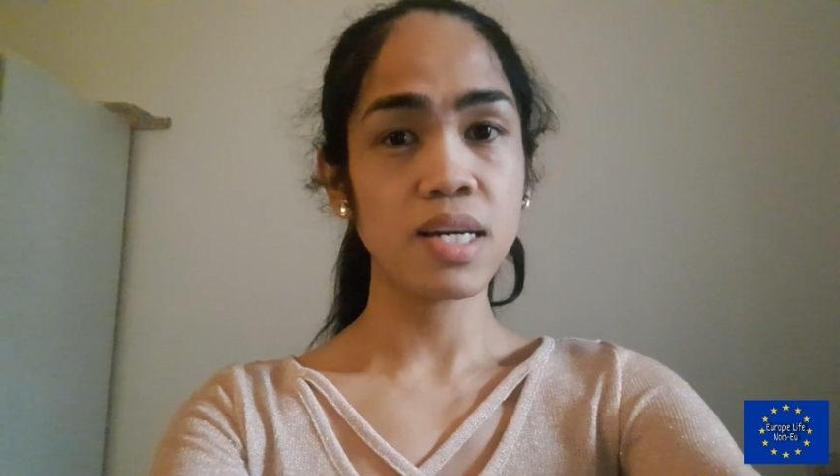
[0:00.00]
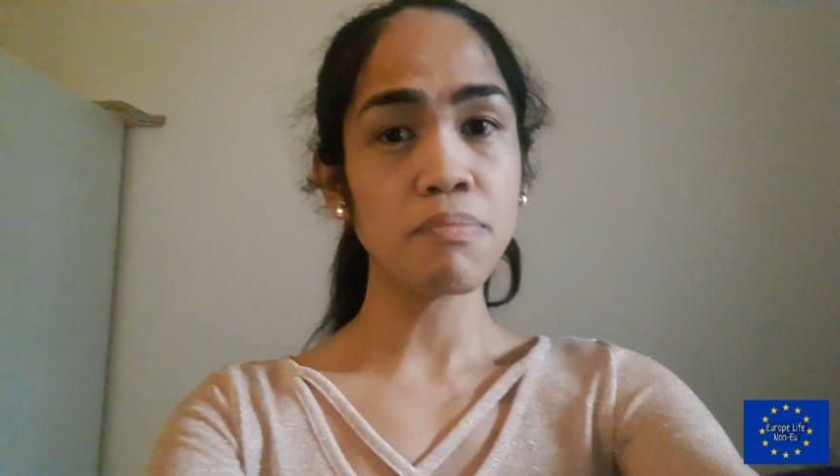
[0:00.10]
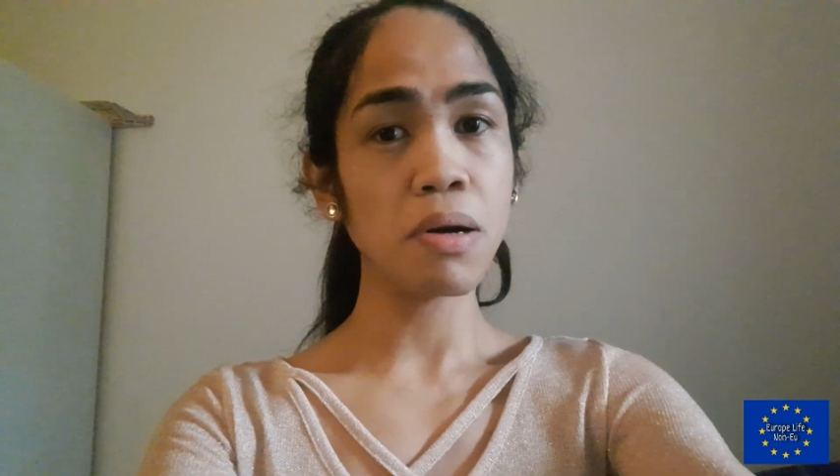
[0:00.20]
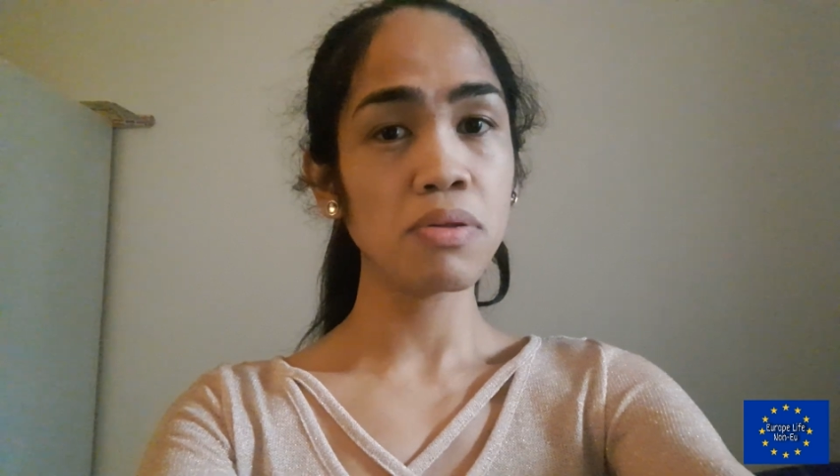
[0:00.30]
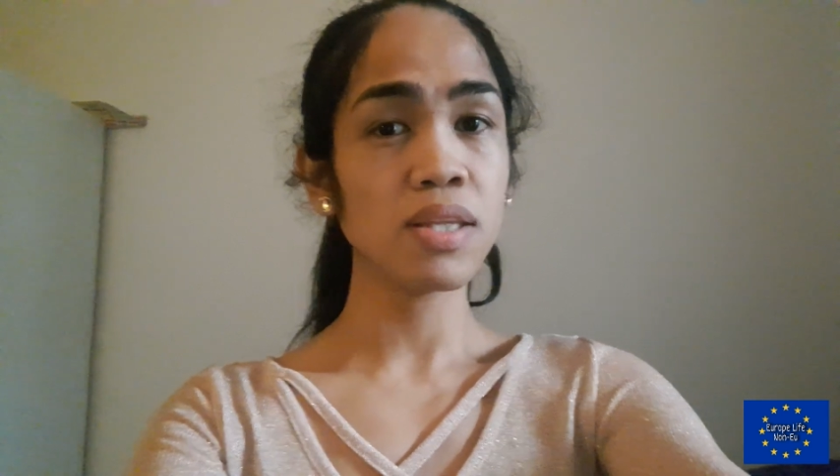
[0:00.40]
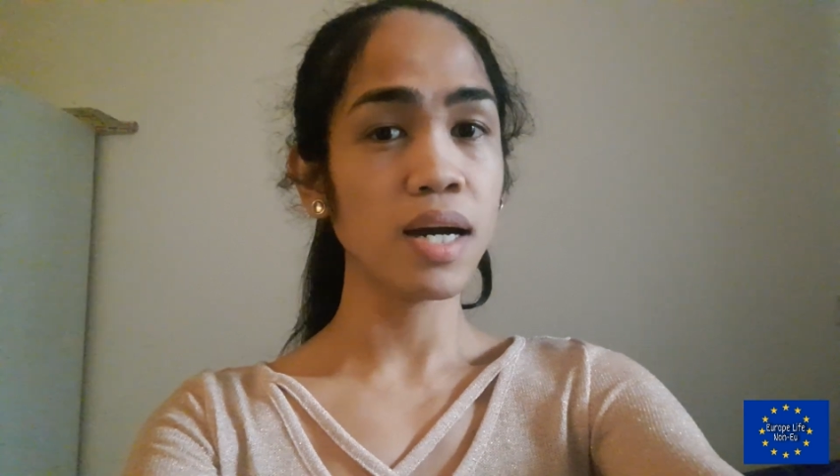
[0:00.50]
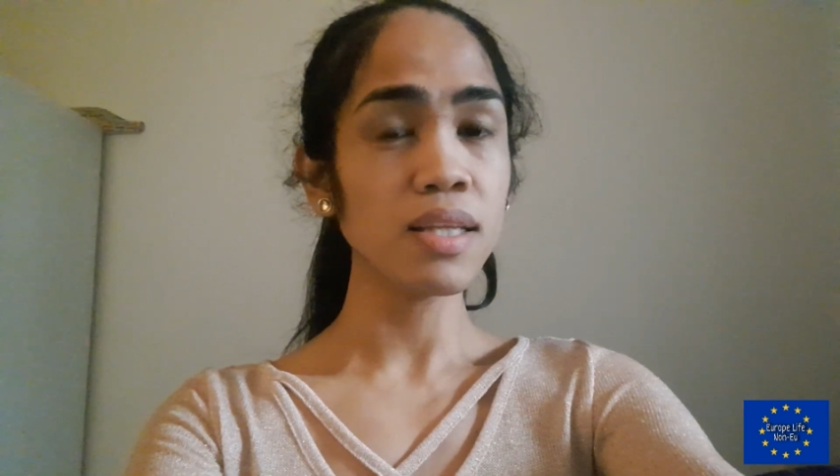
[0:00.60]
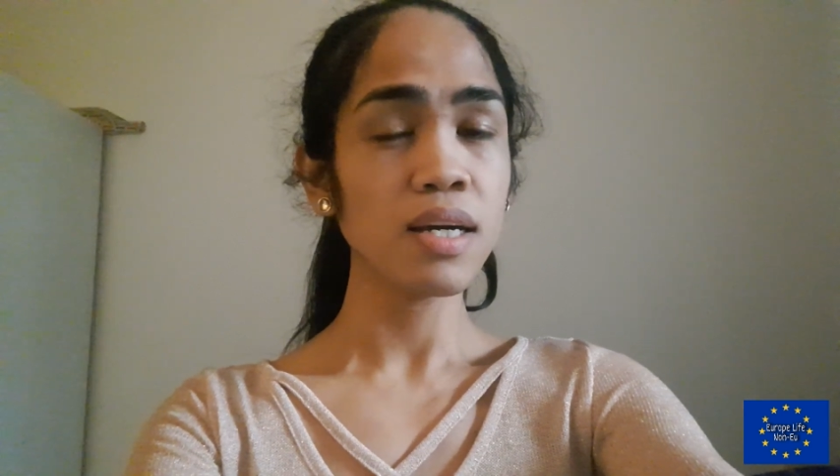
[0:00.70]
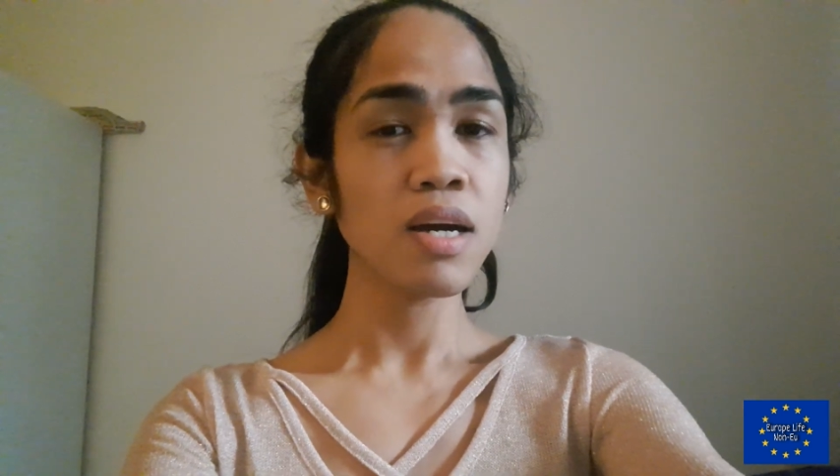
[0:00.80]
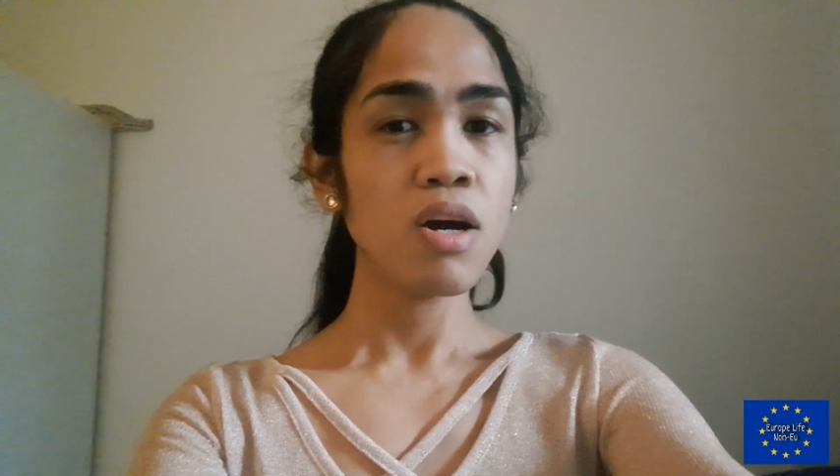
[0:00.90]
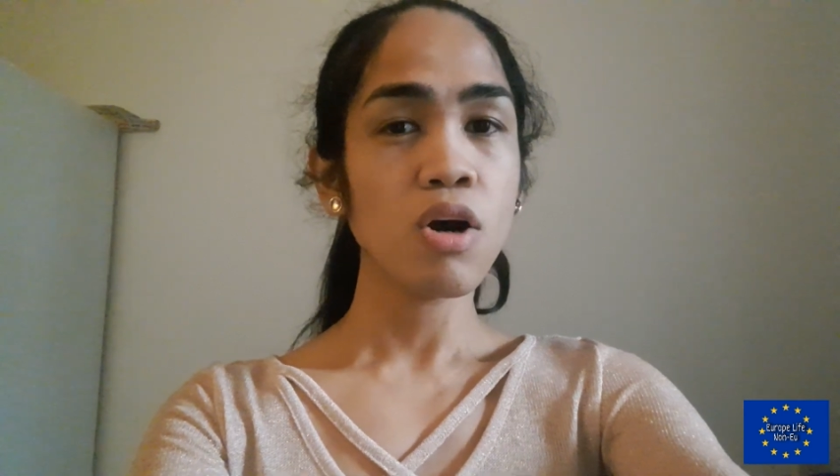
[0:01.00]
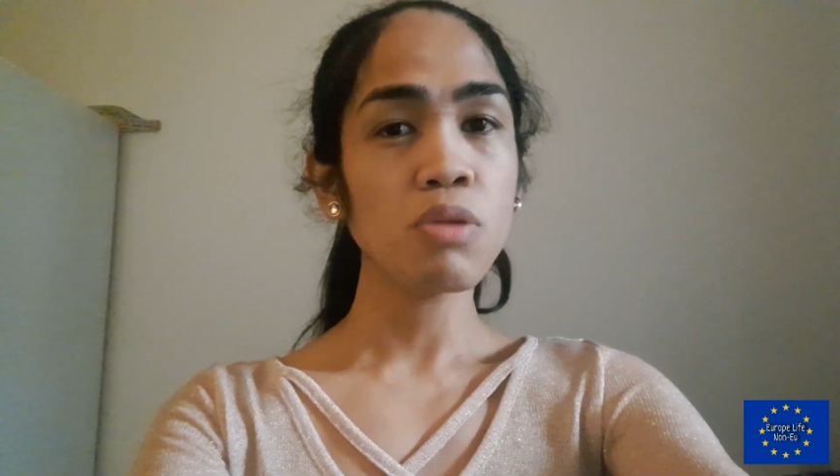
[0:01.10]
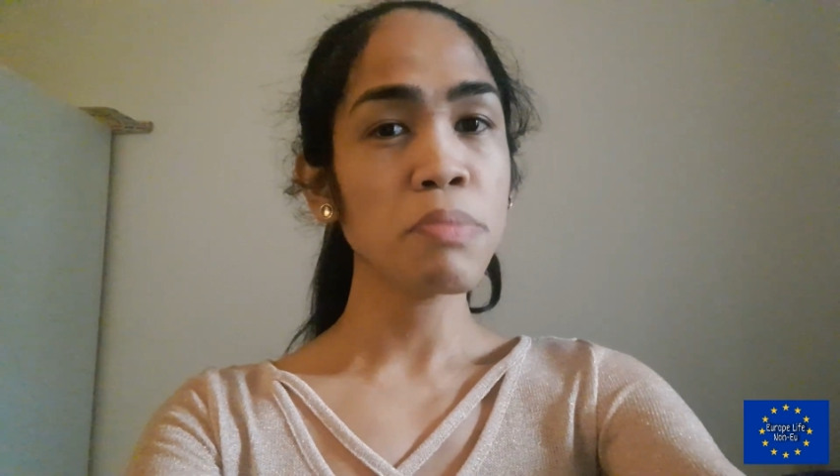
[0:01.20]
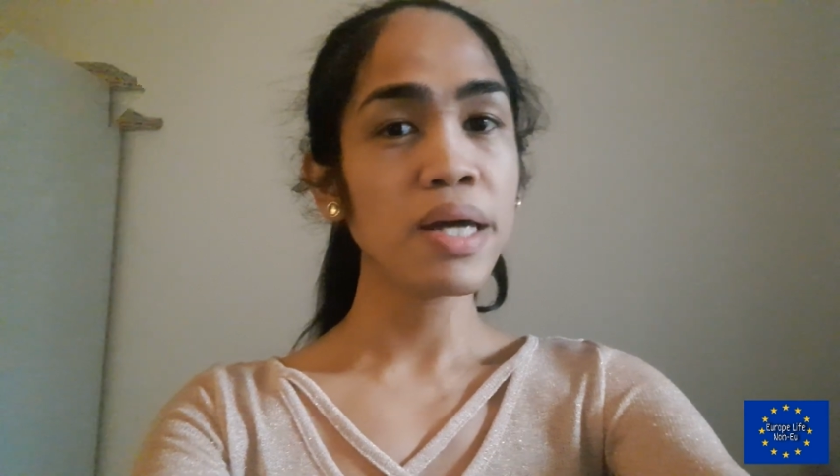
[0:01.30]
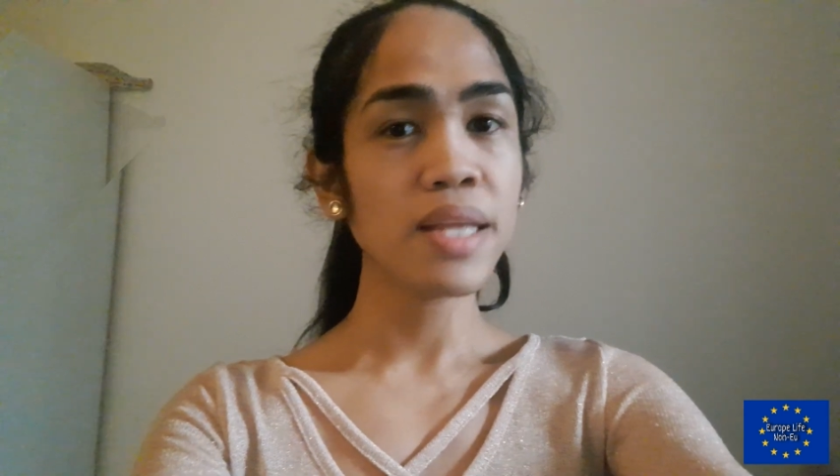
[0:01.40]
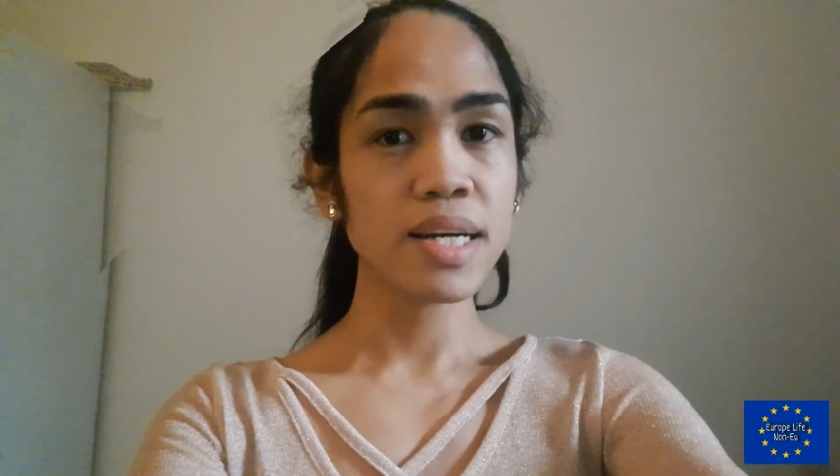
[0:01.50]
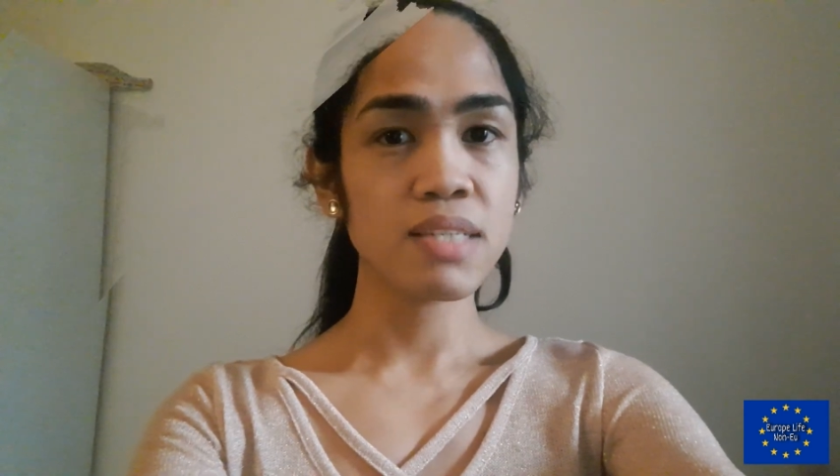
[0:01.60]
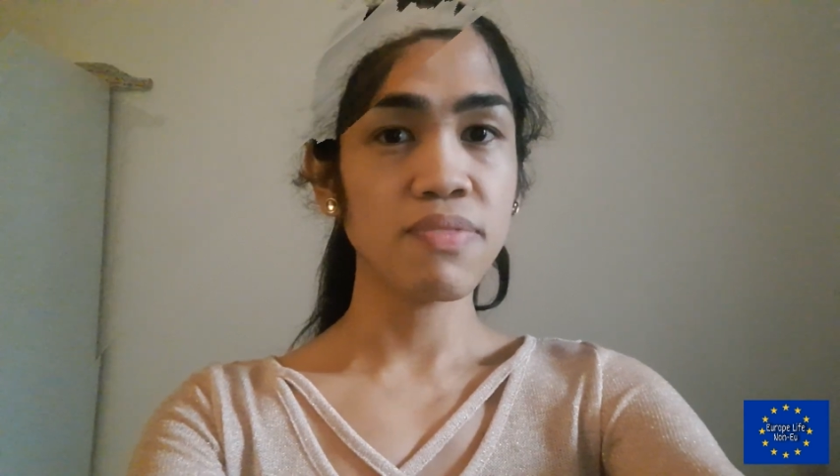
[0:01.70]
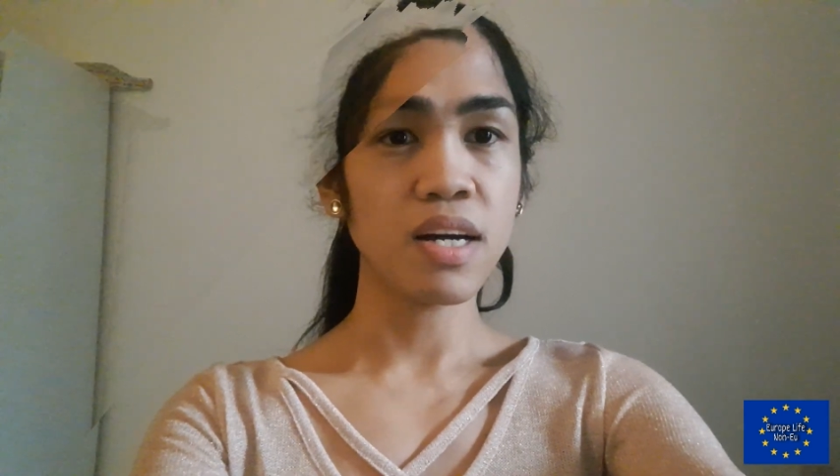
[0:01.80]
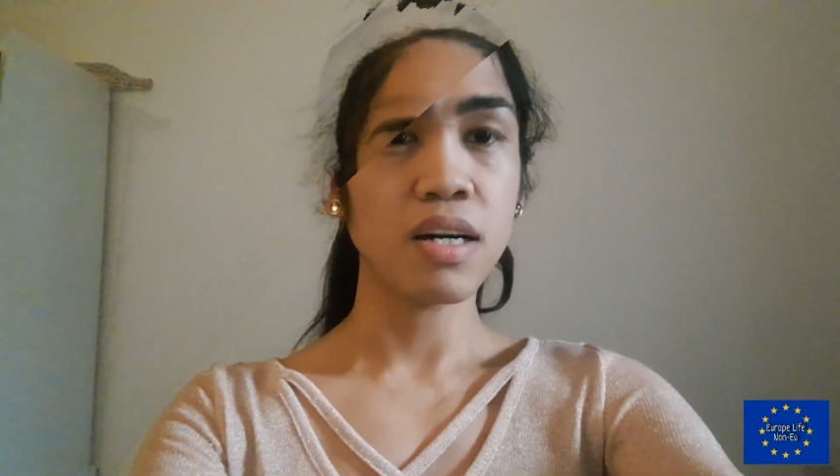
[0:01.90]
about that on my
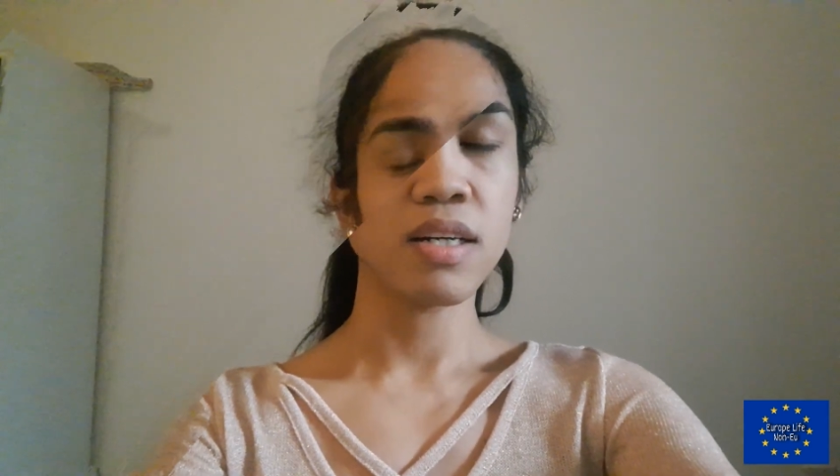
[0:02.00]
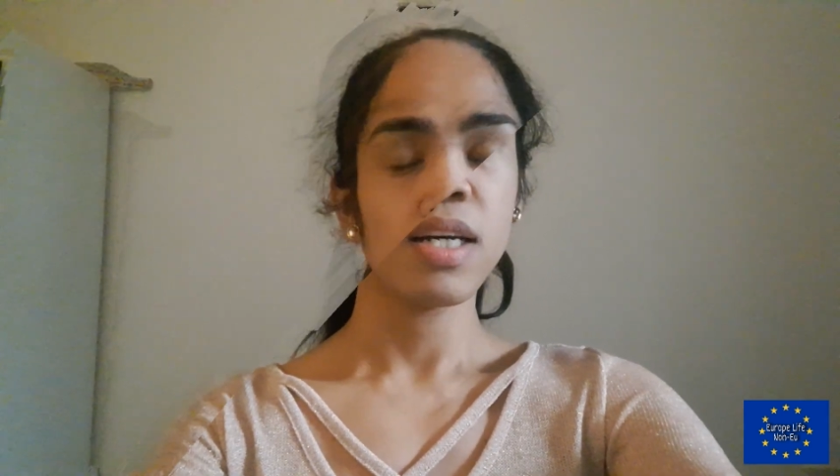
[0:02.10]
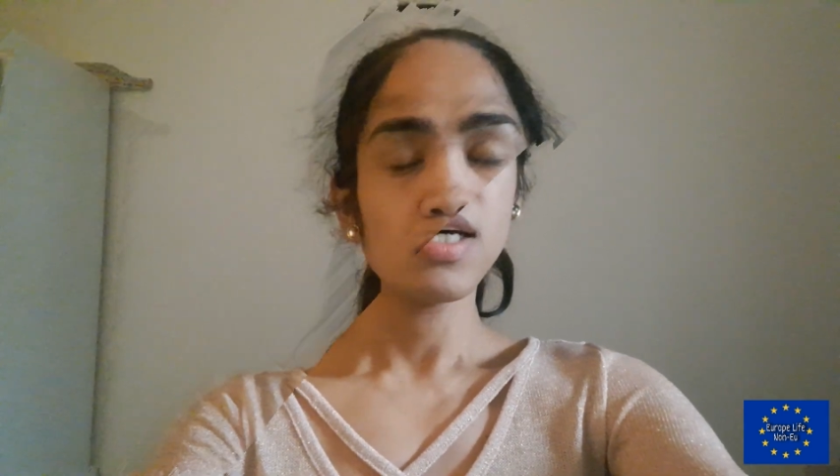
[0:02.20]
next vlog.